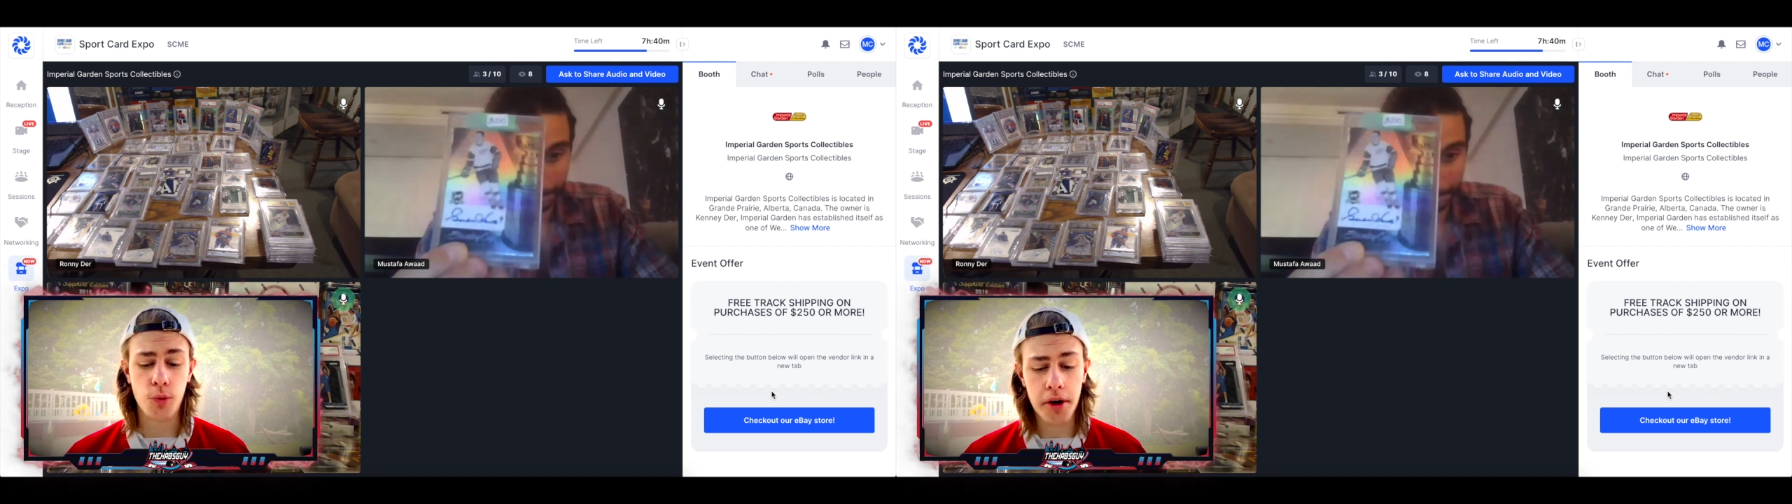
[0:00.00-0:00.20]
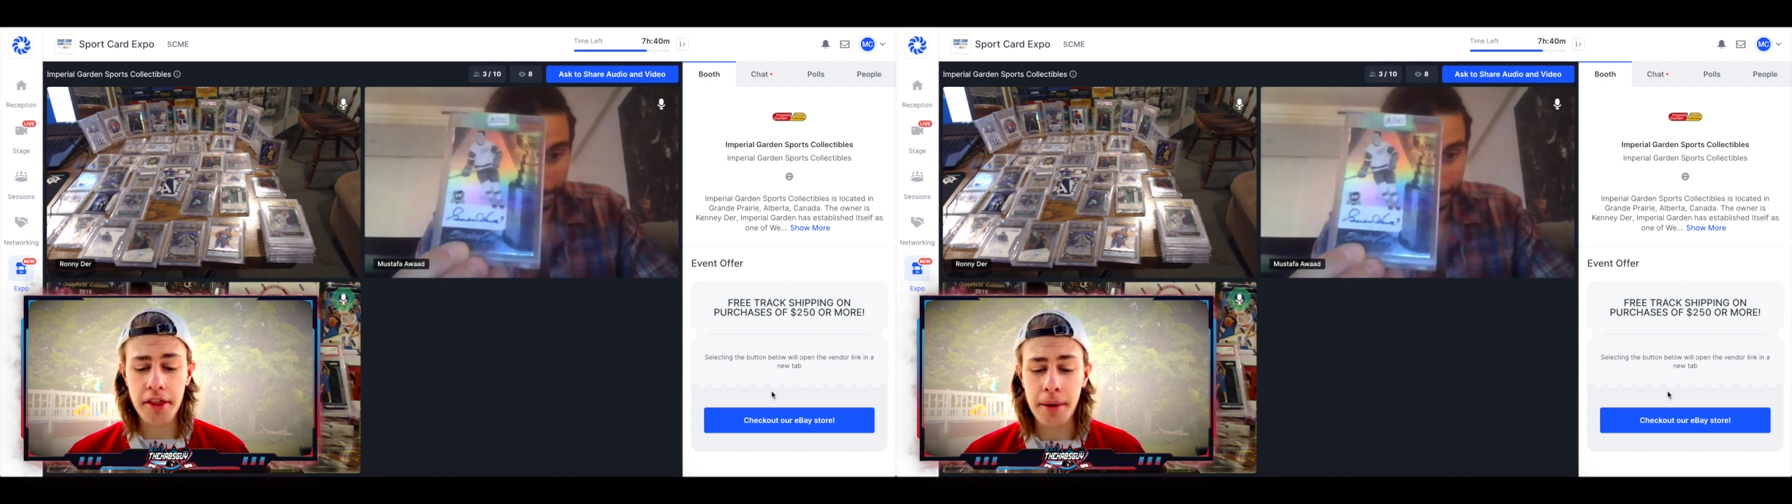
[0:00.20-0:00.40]

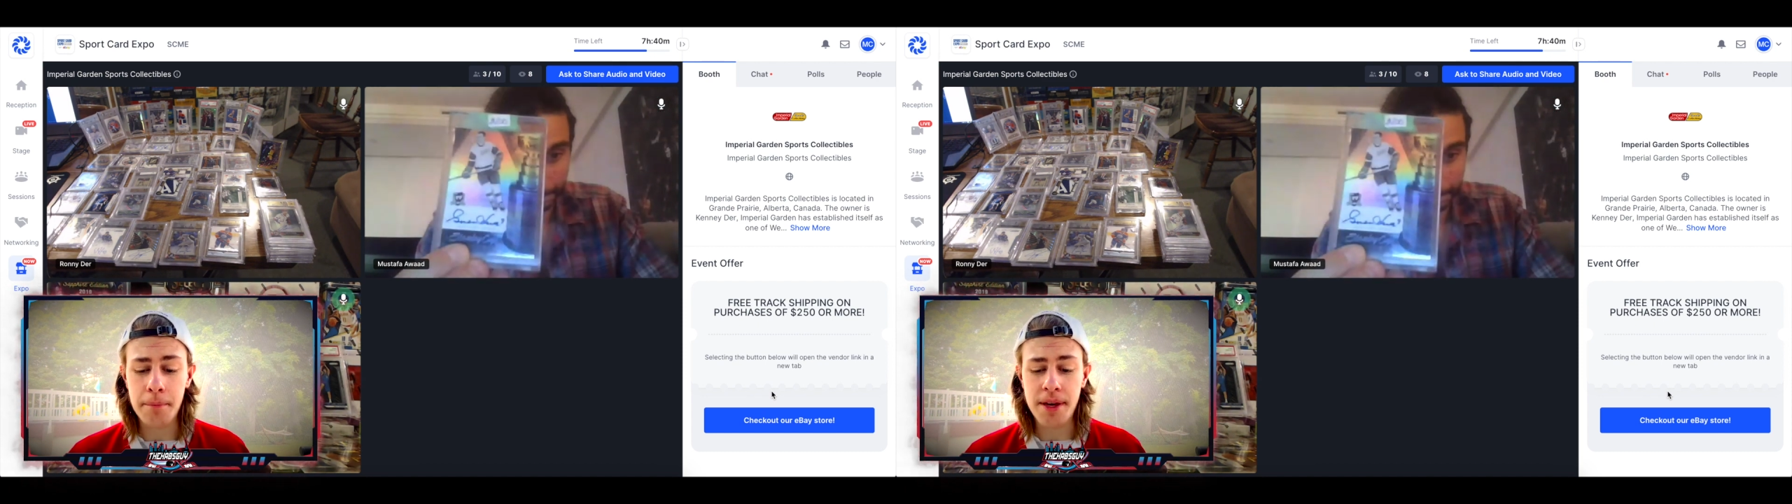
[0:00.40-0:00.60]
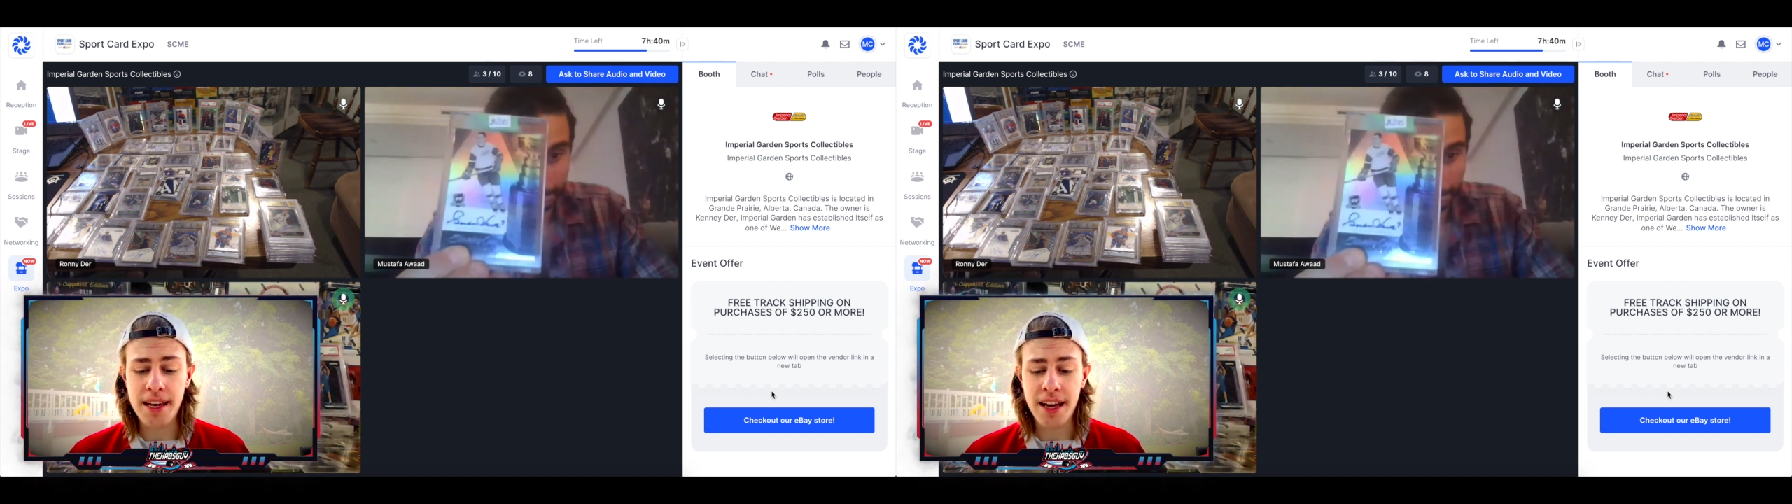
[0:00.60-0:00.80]
one of them
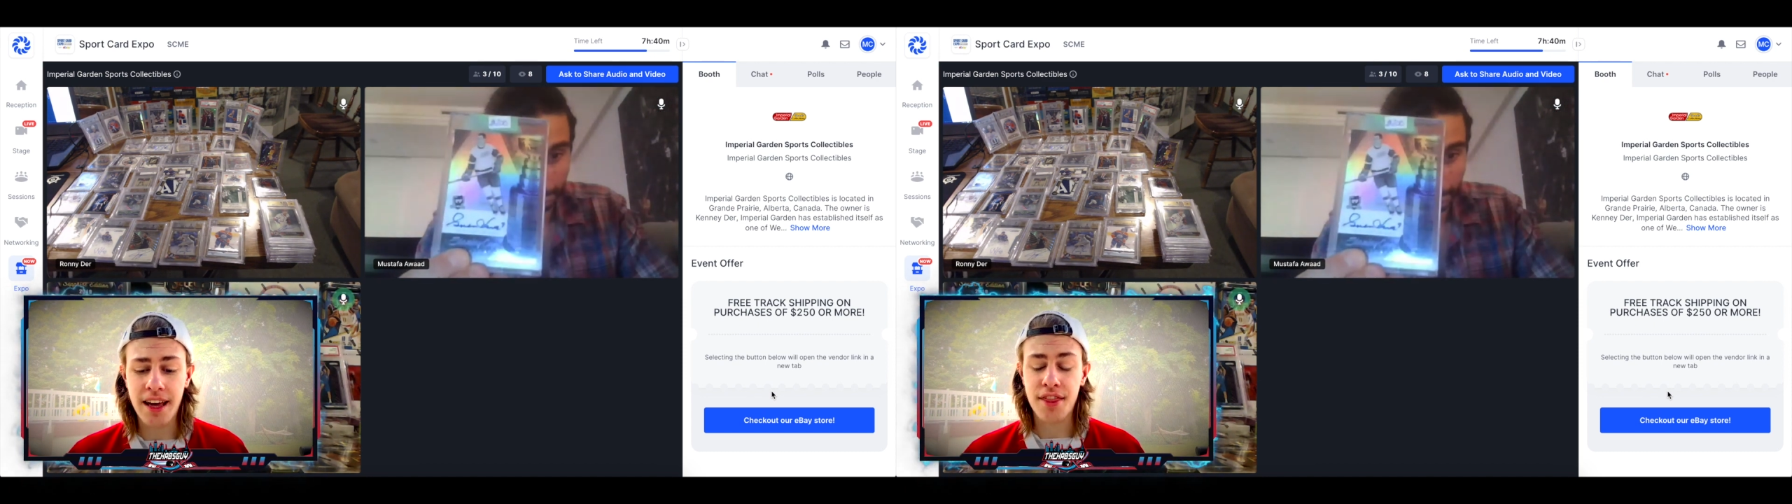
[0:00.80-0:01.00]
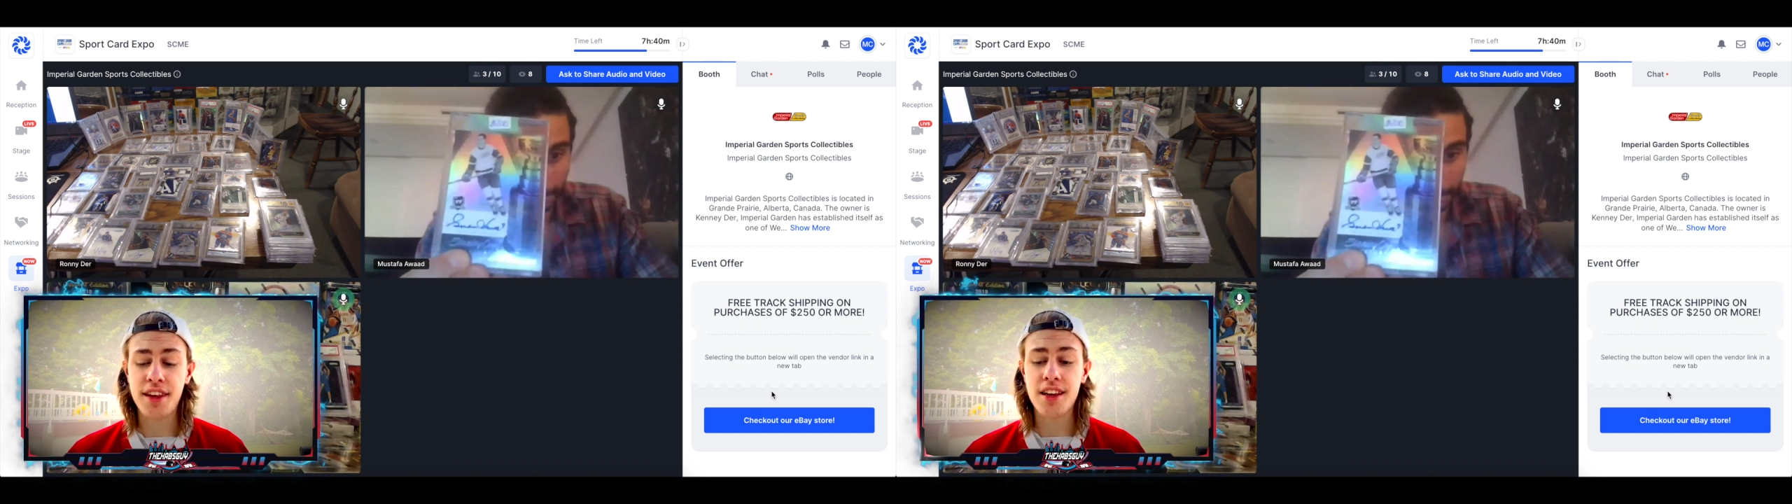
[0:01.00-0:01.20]

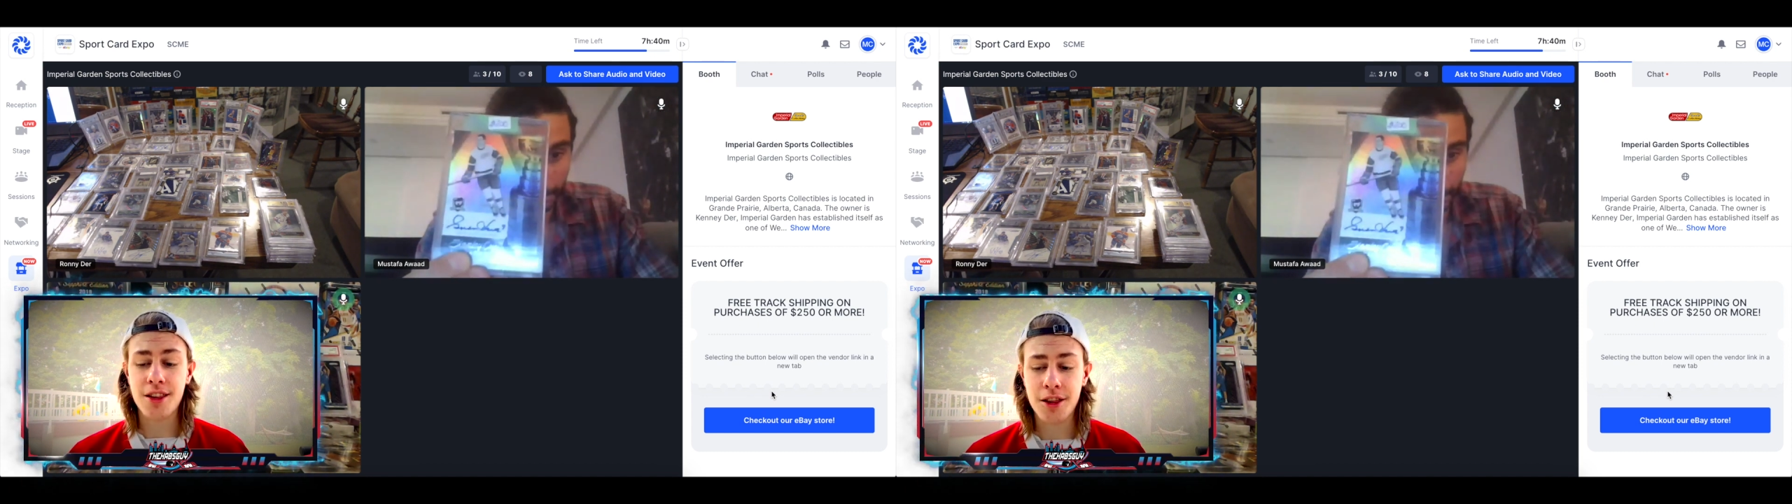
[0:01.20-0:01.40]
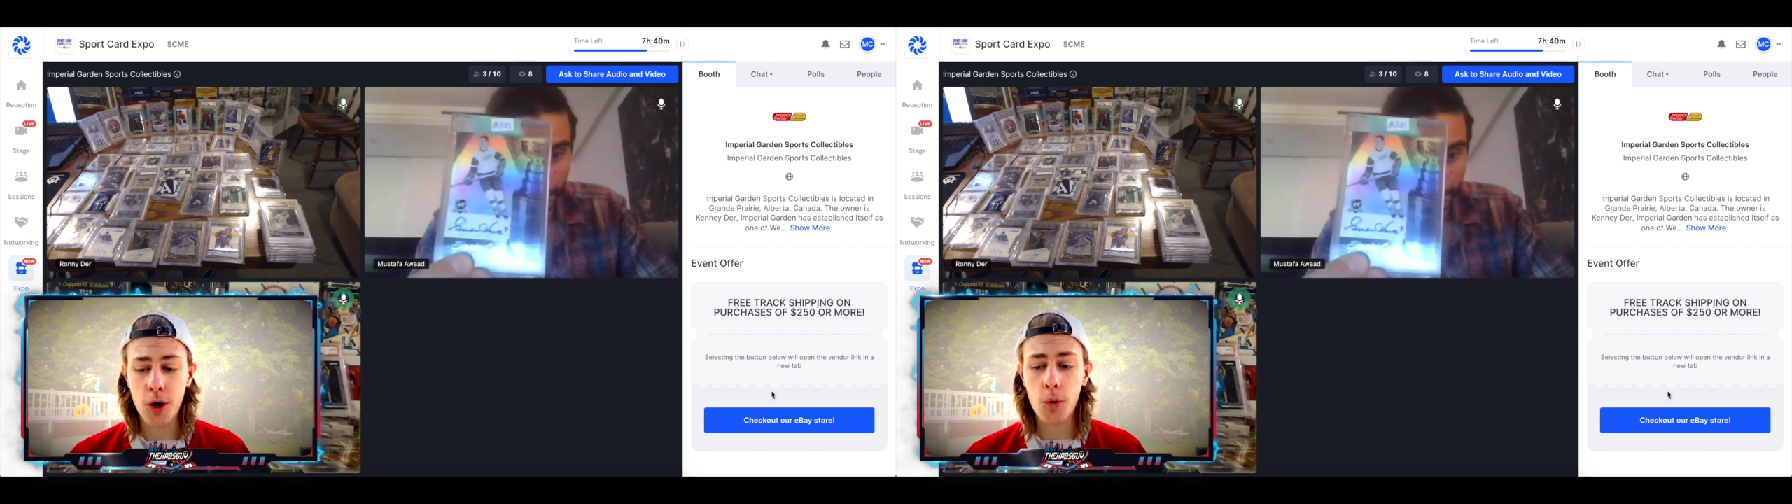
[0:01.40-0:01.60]
being the
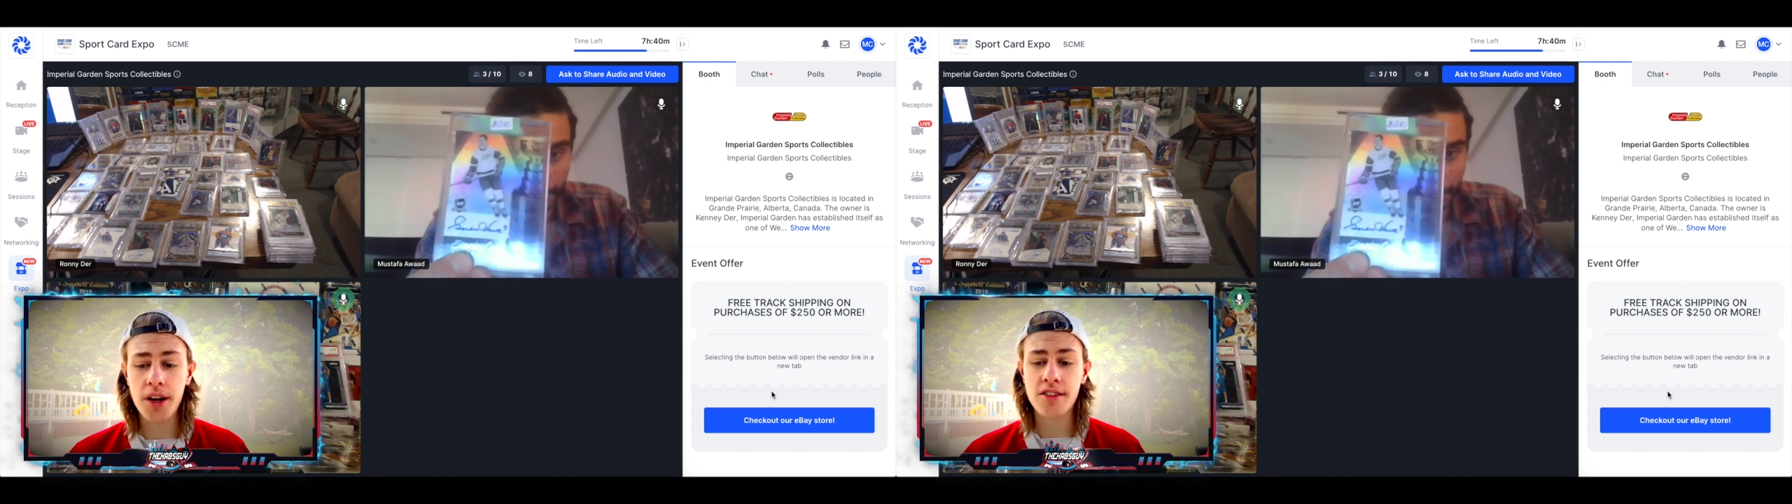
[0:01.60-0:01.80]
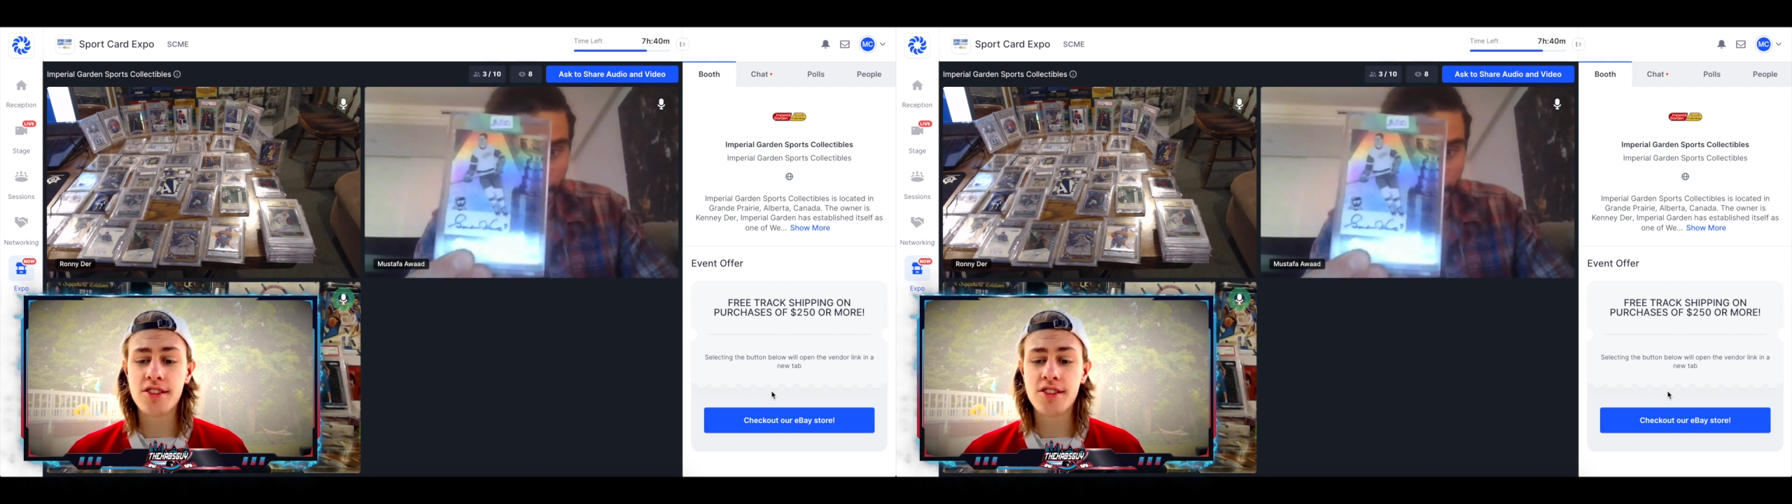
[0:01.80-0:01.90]
loading